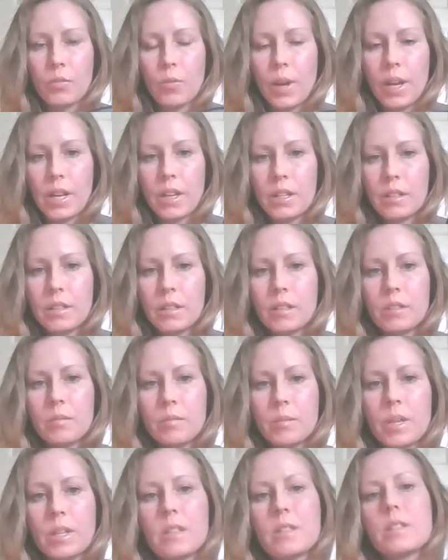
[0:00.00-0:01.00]
weight
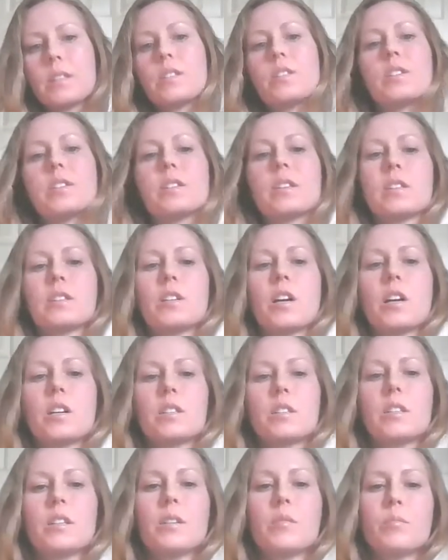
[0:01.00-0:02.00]
because it's just
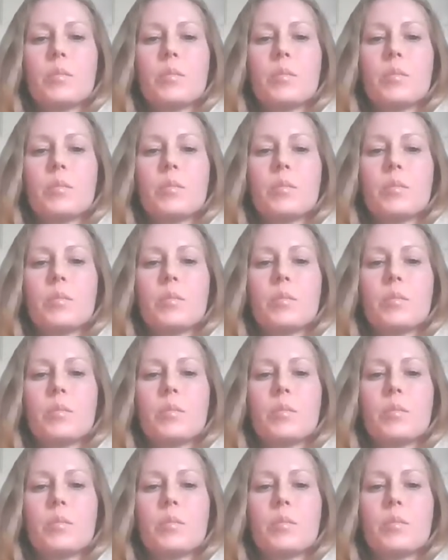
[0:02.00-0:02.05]
exhausting,